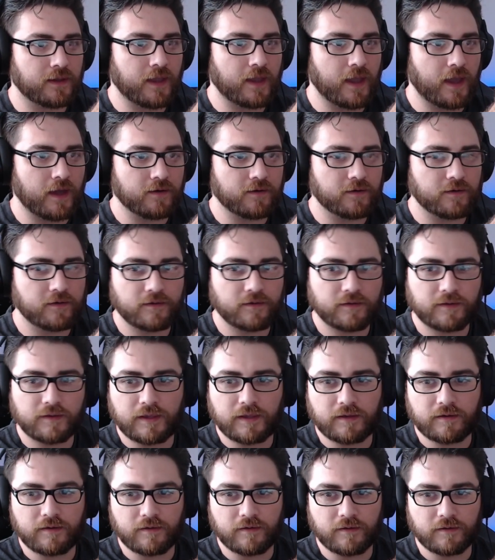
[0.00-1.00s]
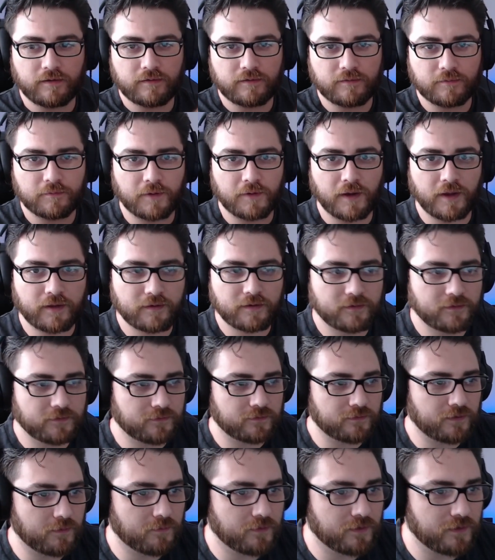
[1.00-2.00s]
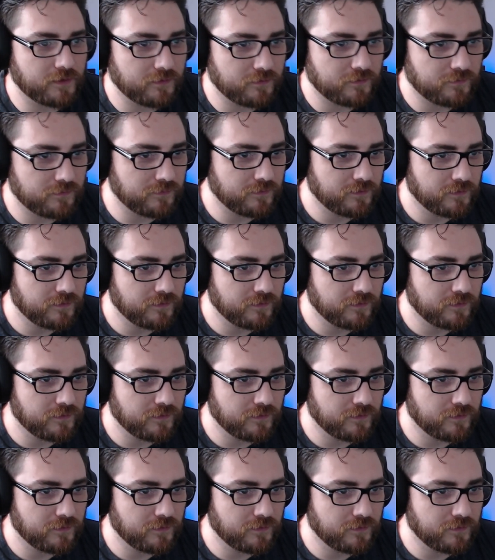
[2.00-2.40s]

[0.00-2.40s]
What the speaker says: Keter, right? Isn't that what it is?